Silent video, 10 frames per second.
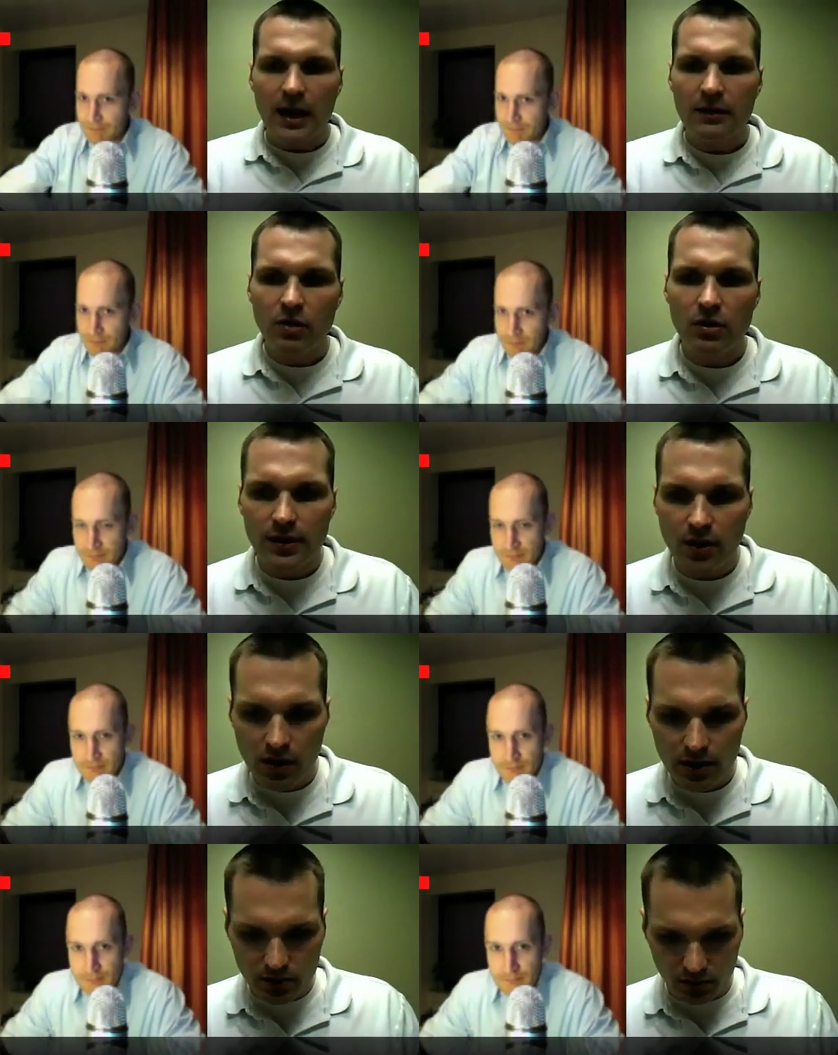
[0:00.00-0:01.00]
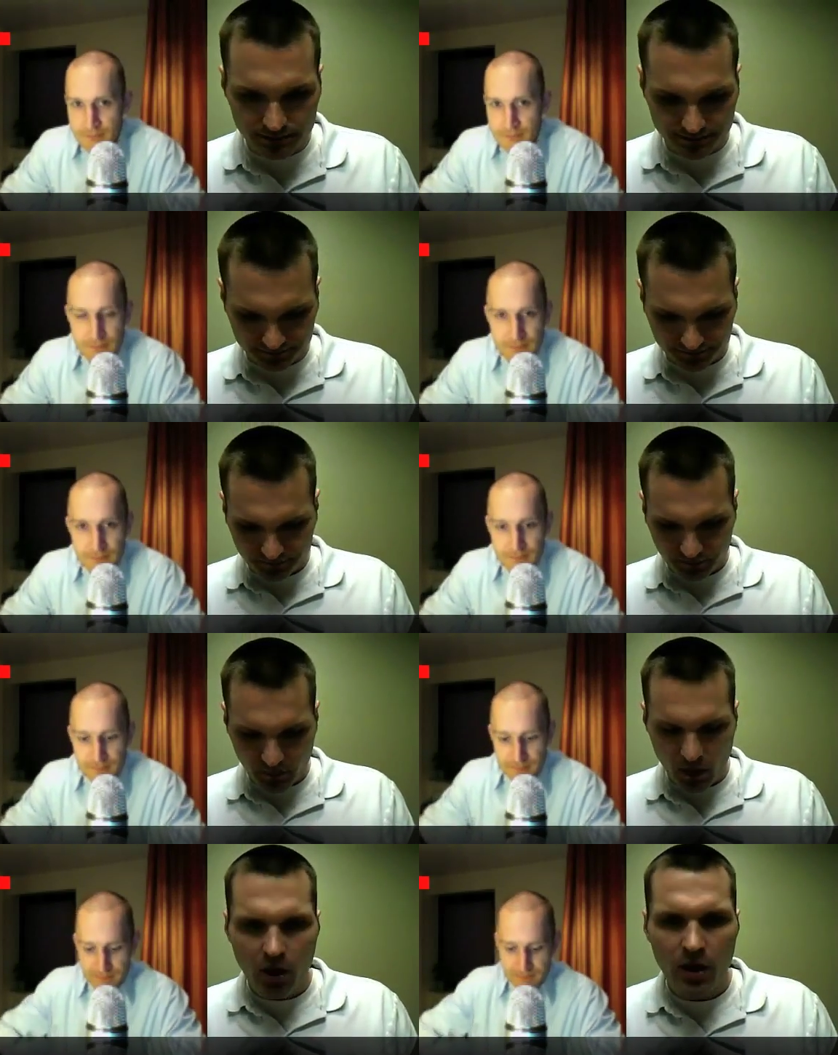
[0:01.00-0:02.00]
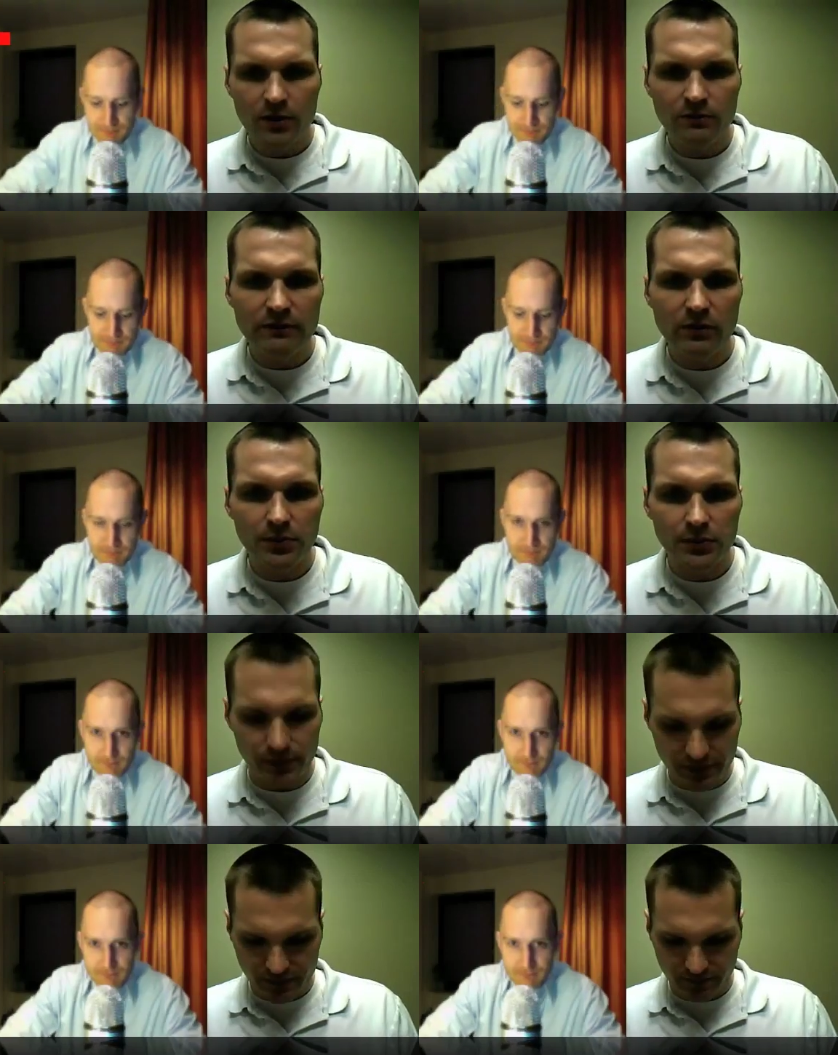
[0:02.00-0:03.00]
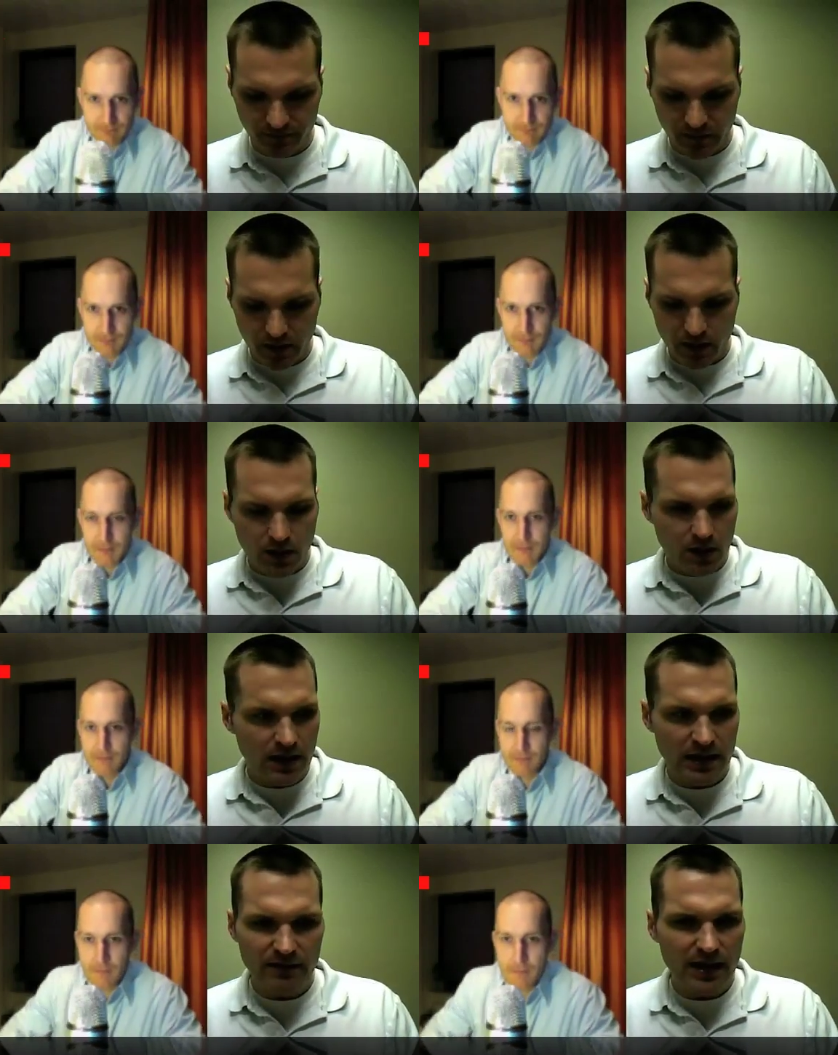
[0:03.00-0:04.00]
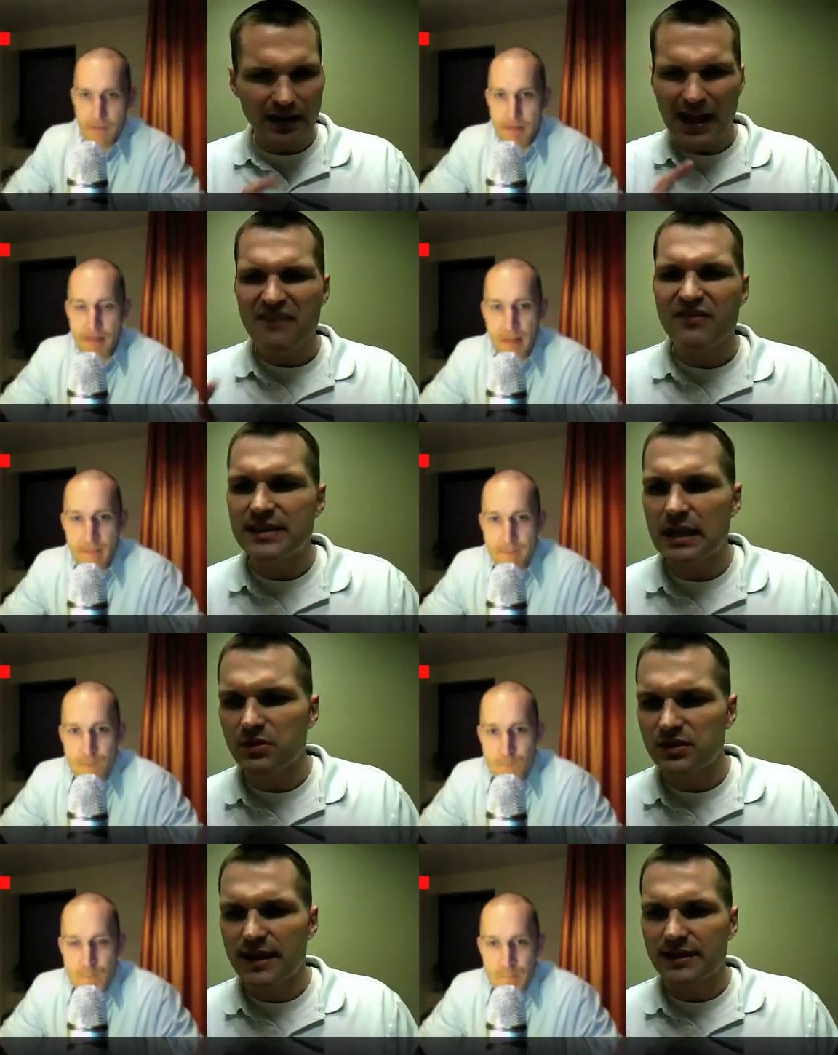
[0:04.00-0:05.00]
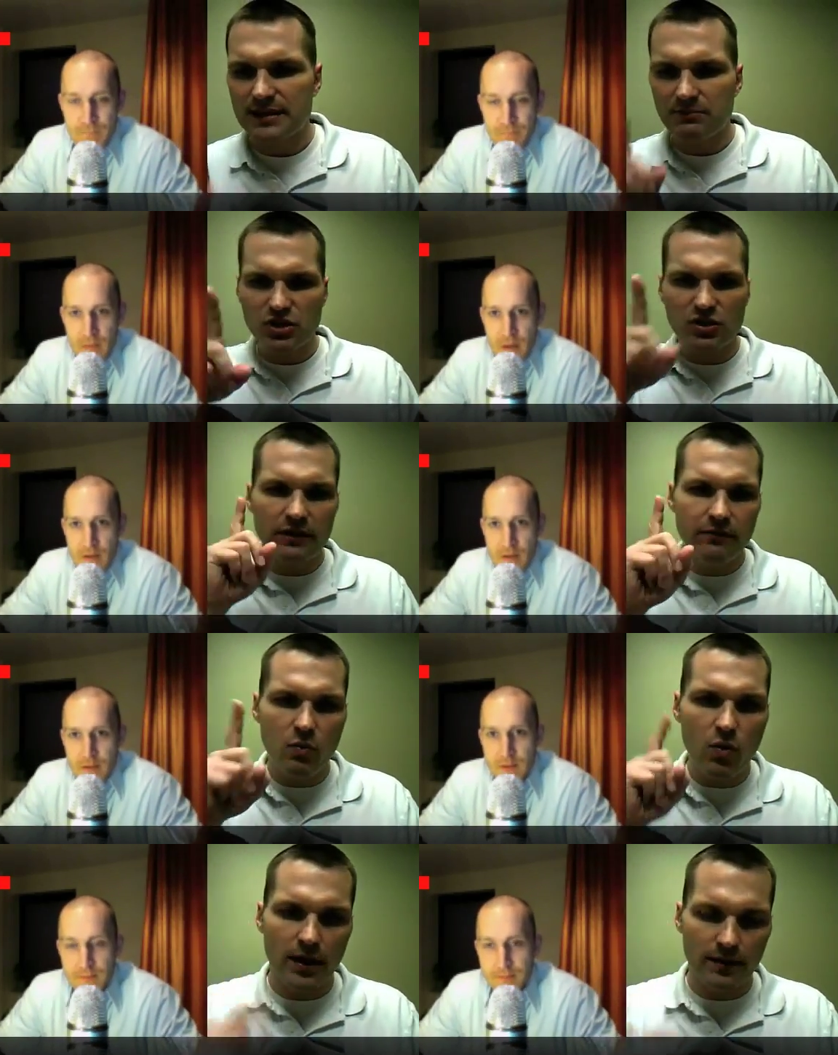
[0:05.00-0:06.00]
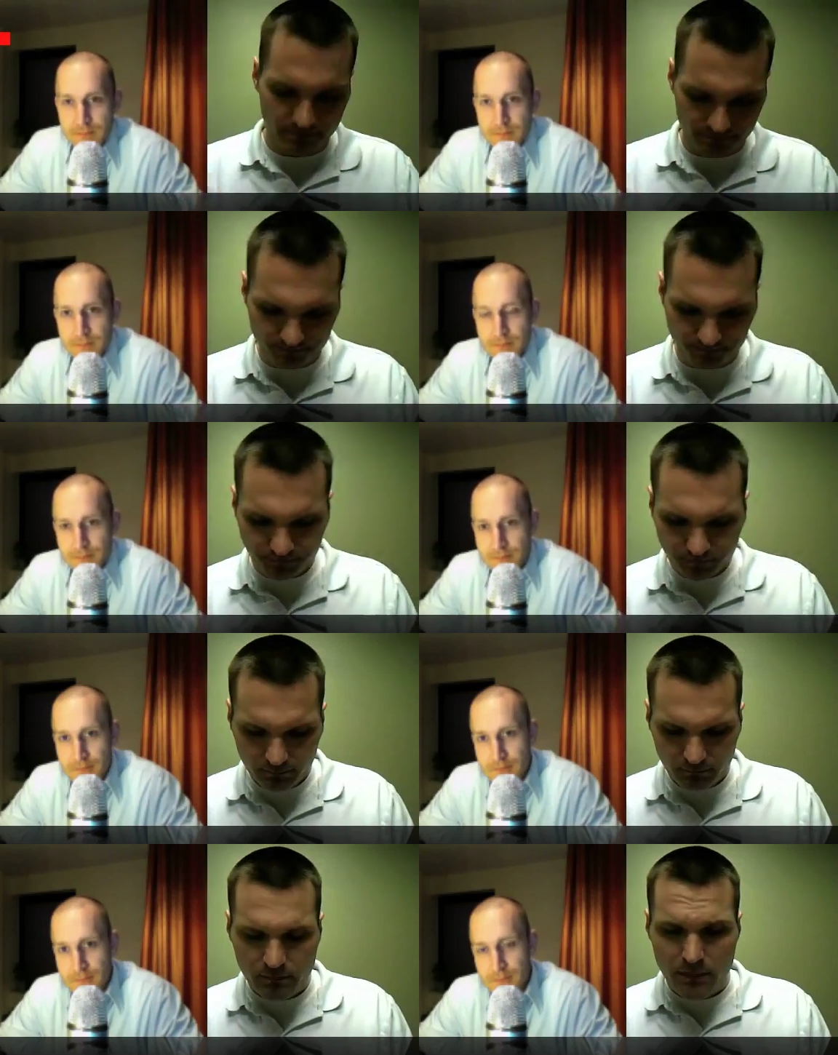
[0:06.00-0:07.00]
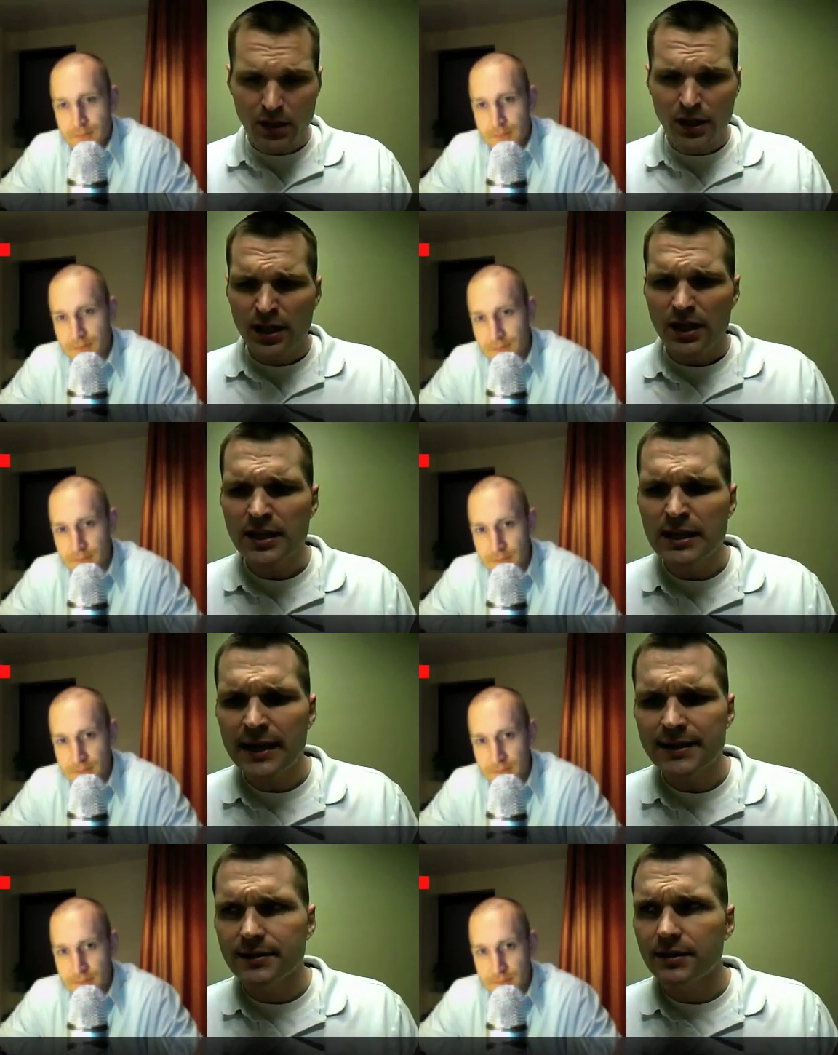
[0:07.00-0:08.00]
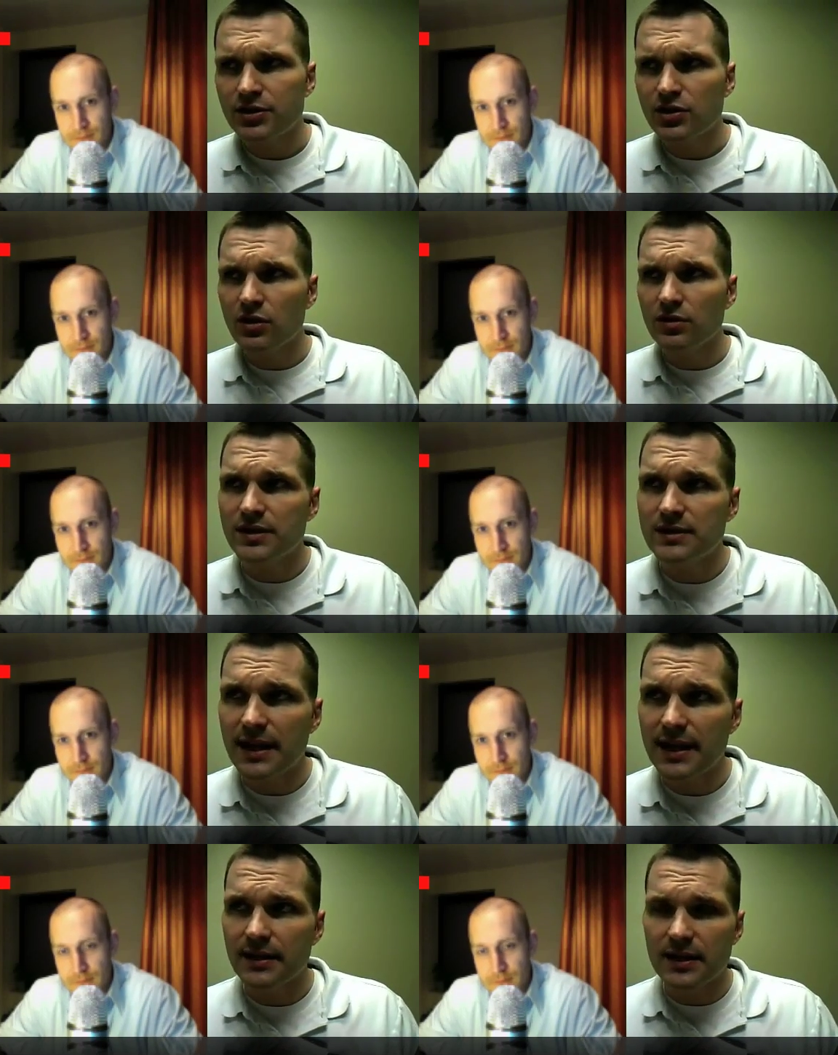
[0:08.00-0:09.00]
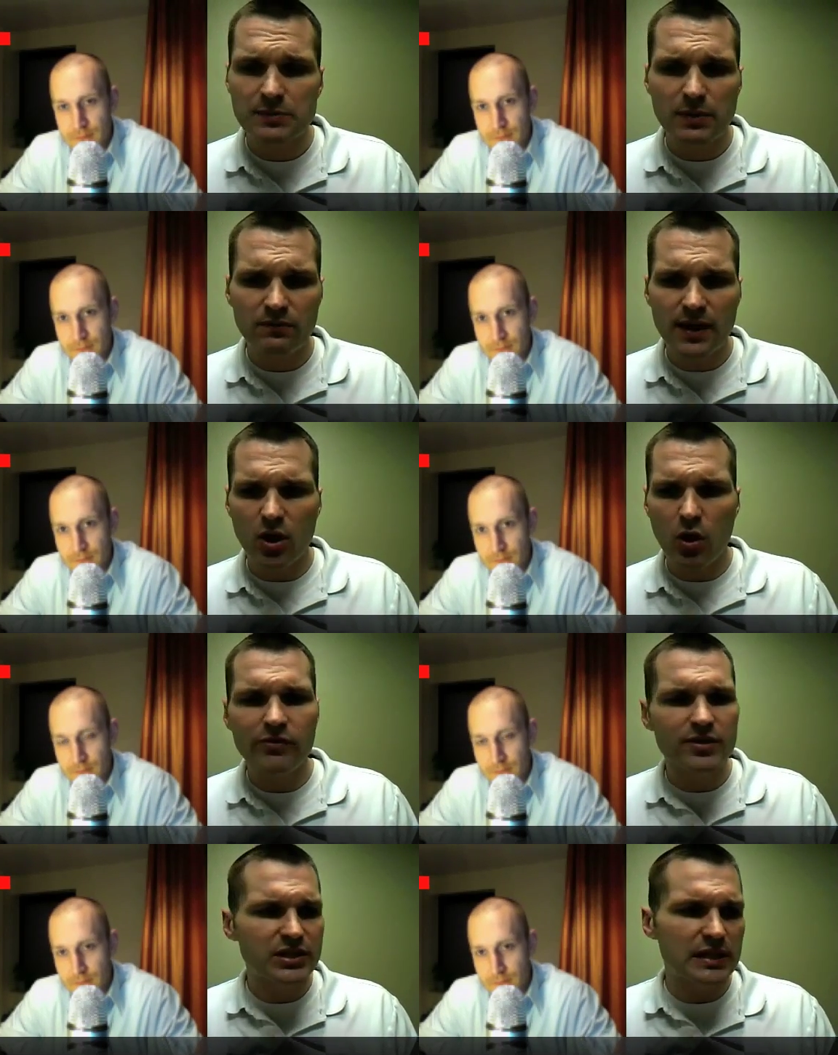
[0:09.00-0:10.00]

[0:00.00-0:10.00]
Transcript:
Speaker 1: I wrote an article on river pools, and I've got a lot of examples like this. I'm just going to give you one. It got so to date, it's been read over